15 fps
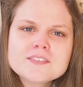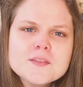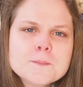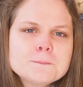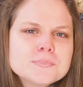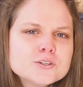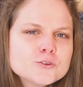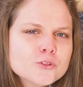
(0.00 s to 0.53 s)

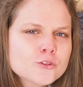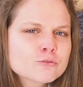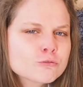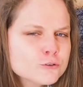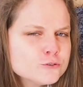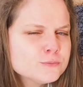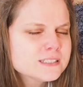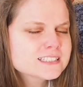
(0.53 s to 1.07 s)
them build the
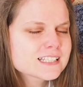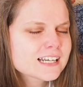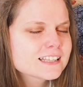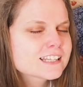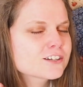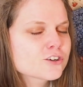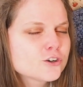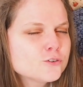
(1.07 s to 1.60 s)
room
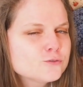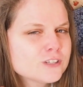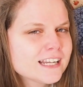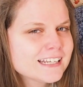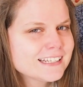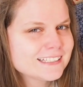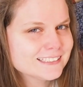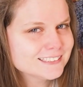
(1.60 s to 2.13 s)
inside their own
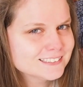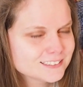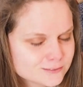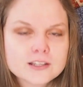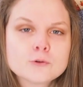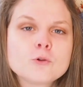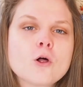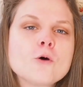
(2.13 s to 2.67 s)
head.
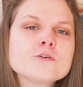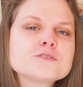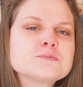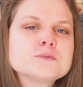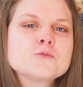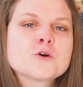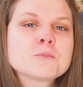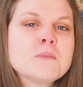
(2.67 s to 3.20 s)
That will always
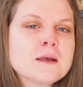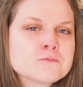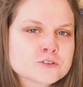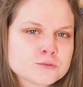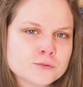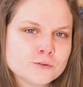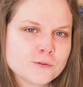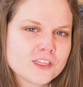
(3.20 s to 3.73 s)
be more
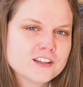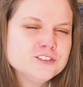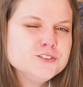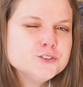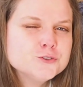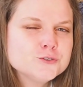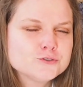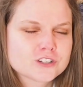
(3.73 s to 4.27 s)
memorable than
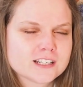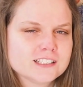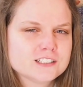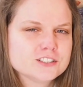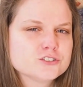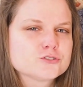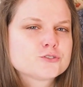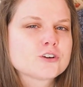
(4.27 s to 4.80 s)
you trying to
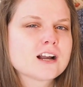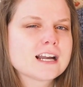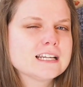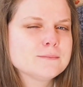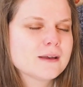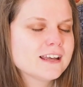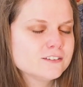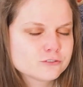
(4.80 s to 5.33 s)

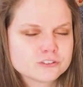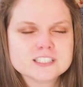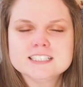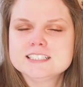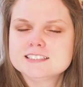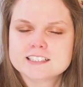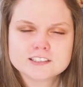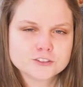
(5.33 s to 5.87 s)
describe every
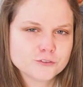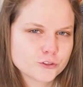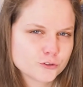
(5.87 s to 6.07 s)
detail of